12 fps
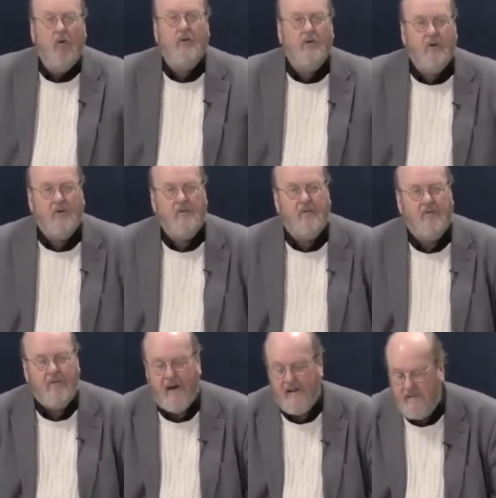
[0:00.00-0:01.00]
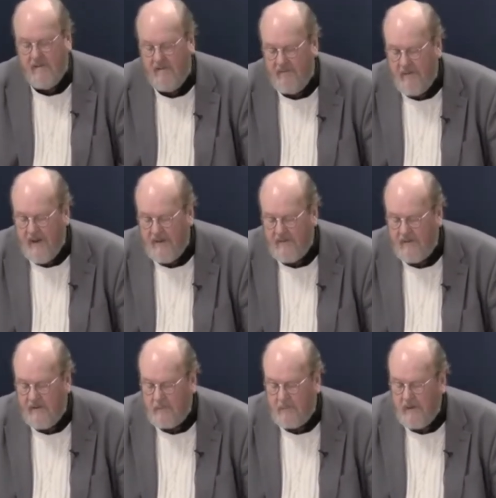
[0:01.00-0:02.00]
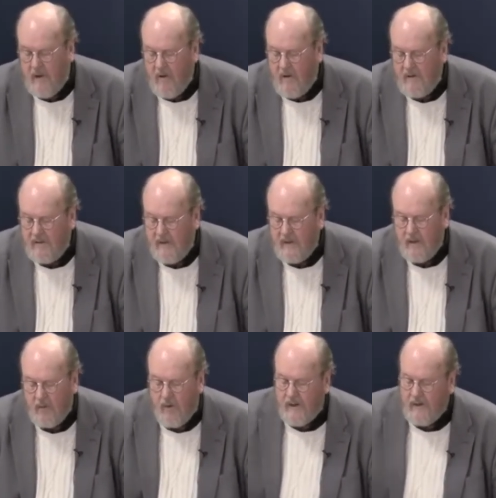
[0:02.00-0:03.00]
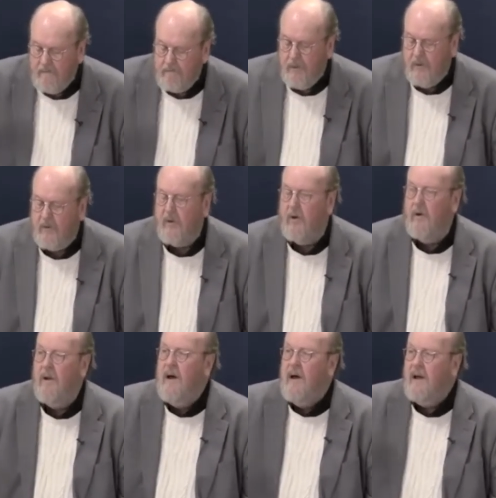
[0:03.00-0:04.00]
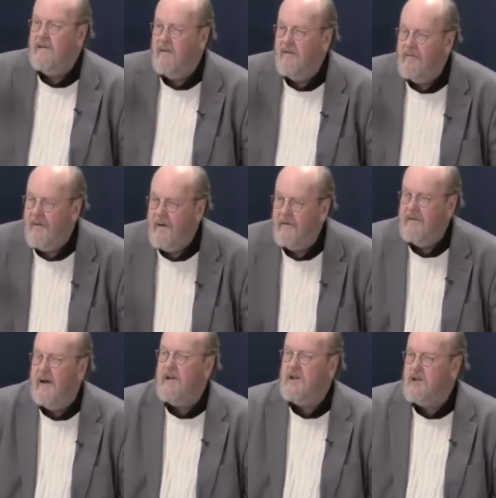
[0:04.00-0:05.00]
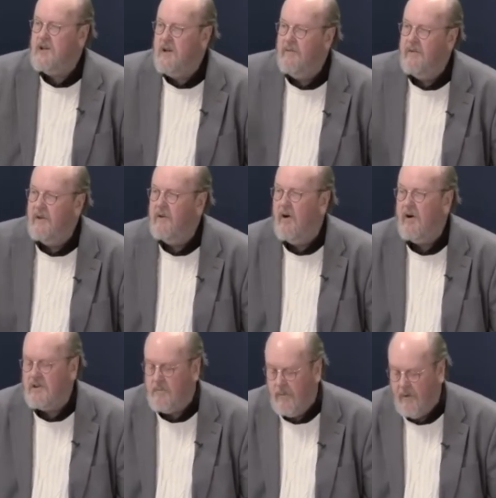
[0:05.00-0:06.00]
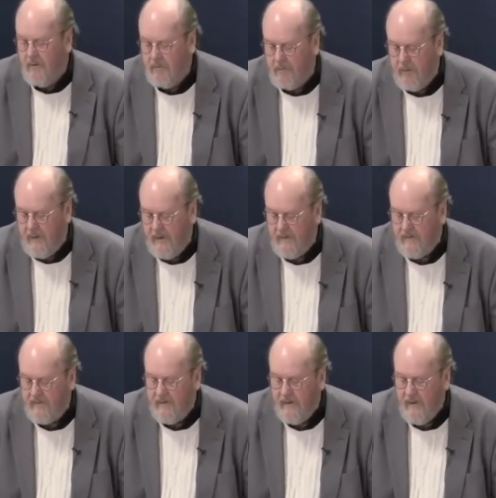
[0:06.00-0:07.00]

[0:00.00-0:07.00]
sorts of fads and fancies, but the only thing that we can build on is the foundation of the gospel of peace,